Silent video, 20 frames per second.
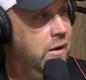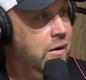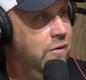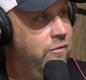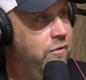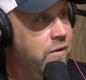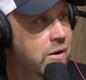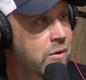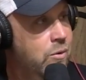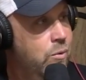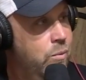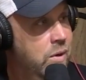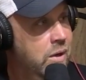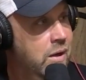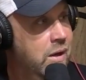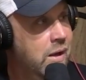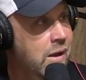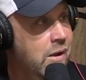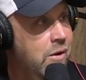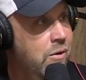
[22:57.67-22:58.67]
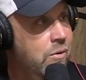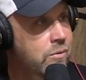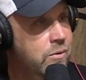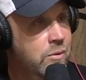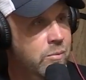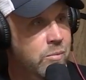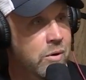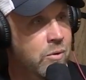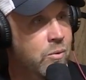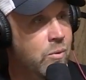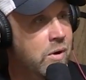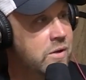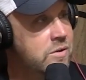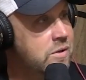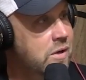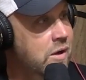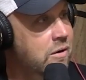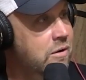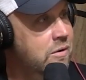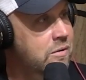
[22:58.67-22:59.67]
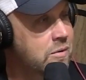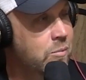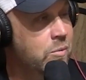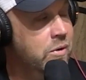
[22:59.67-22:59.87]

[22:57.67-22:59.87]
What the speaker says: And if I don't win now, you better watch out, because I'm